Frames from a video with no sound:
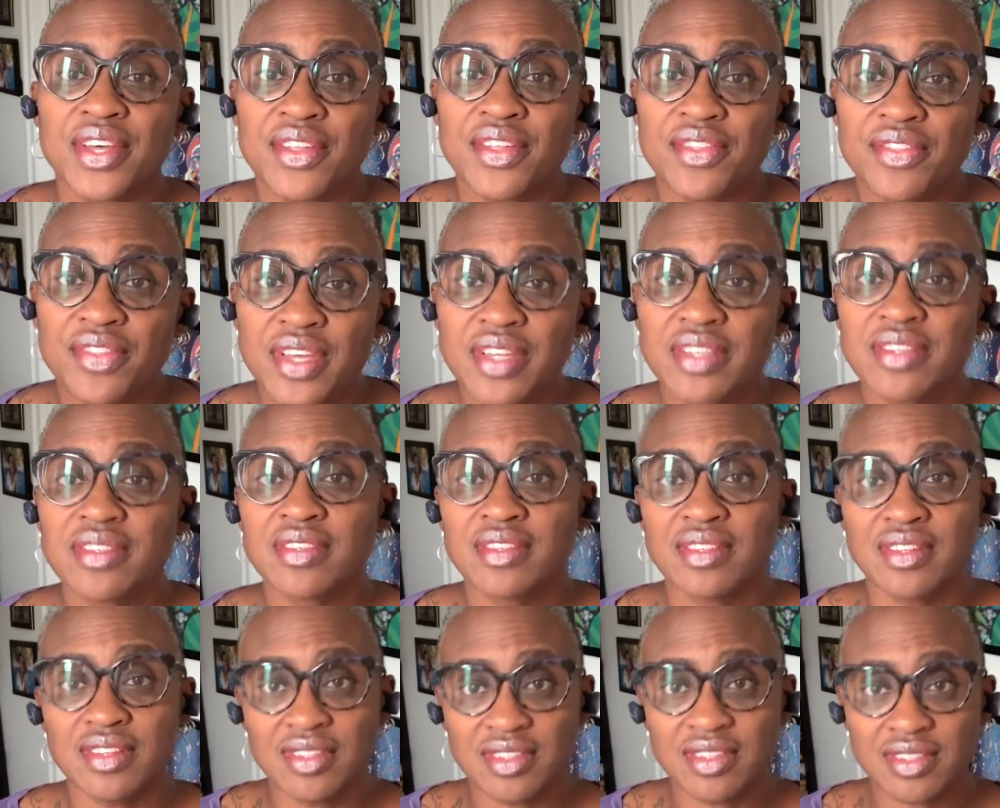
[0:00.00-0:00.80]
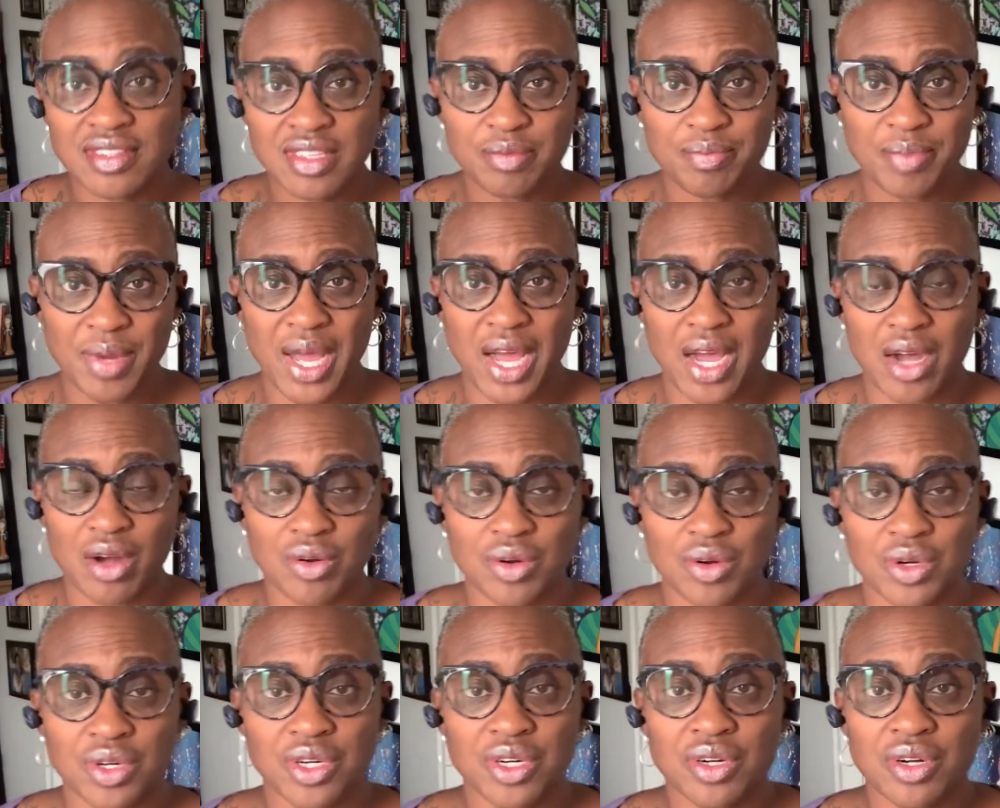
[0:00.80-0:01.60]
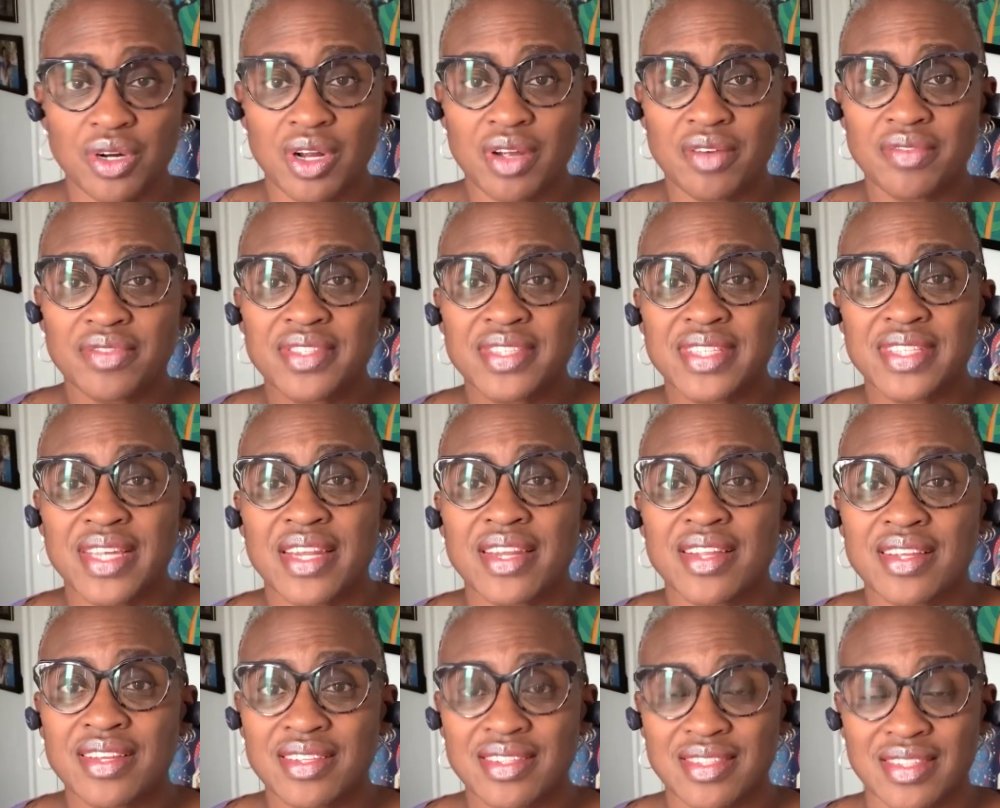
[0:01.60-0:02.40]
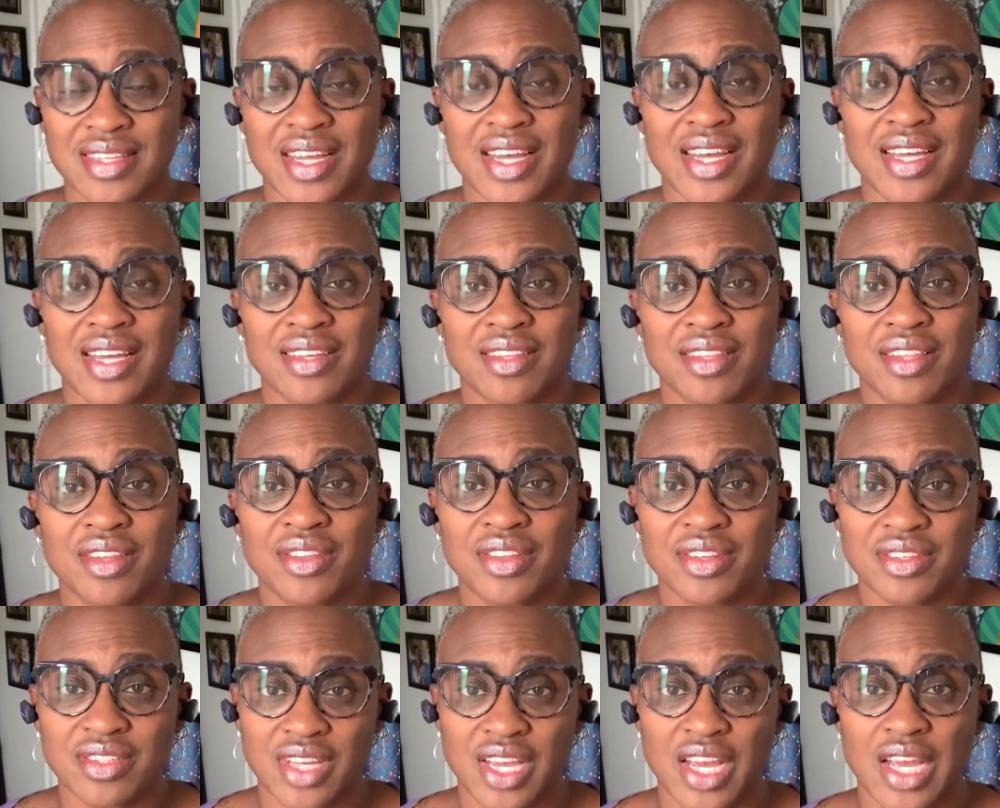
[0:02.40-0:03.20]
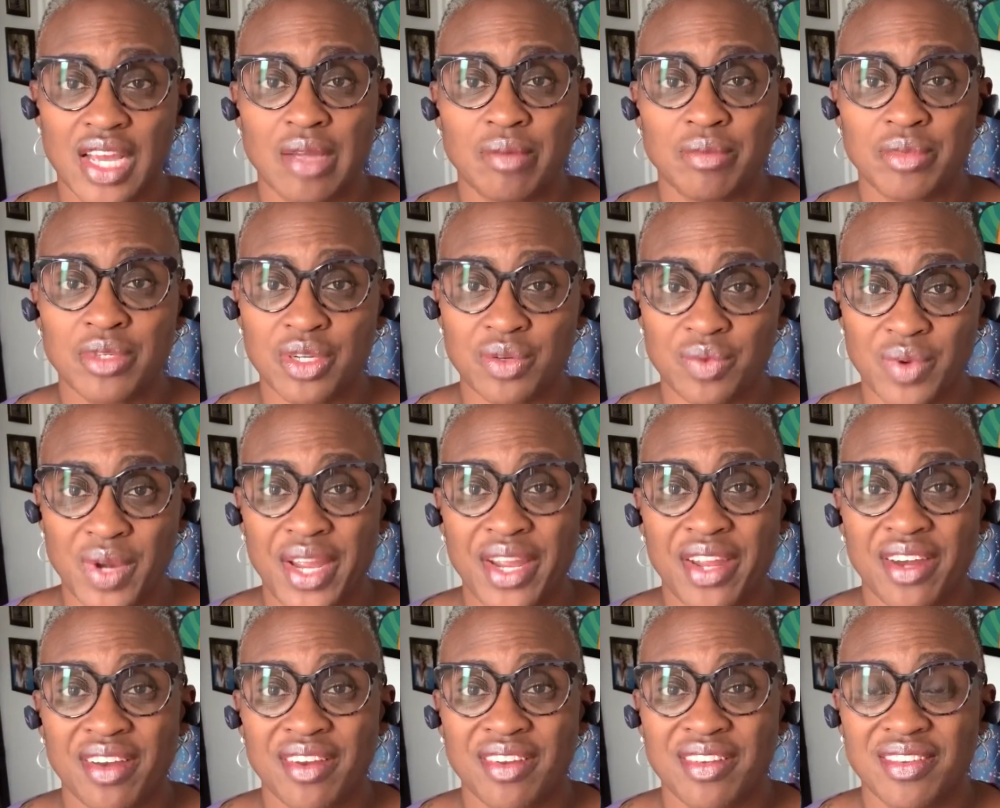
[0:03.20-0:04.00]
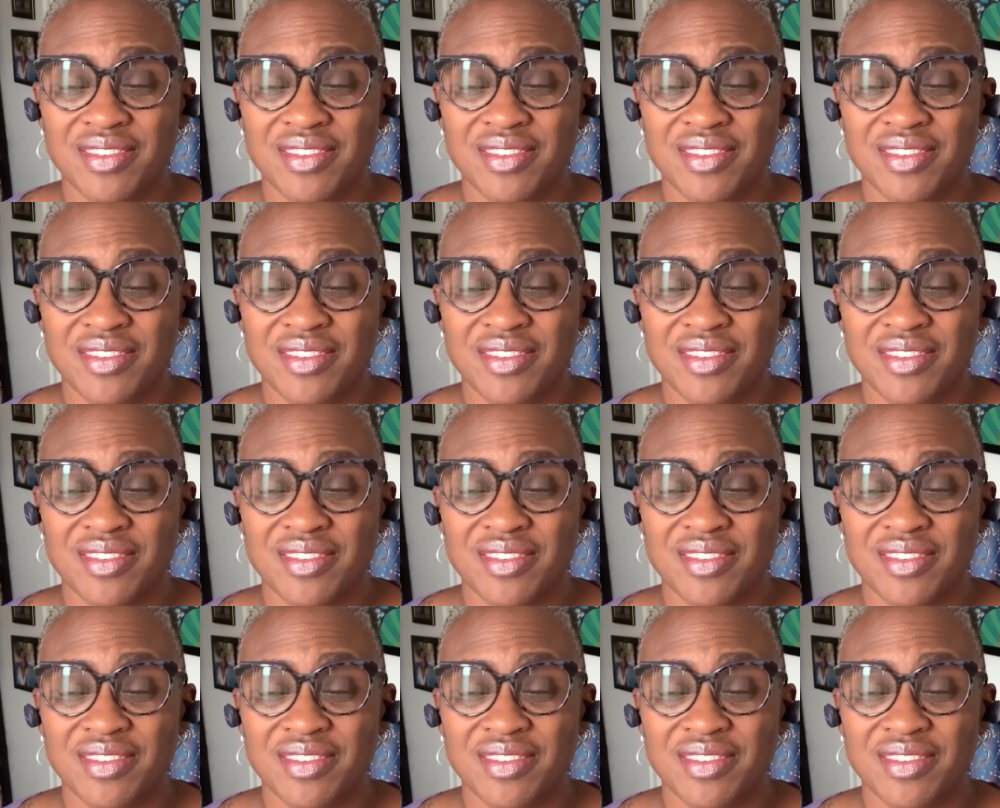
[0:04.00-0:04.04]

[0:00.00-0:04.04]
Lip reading: This is the power of setting aside the time to write.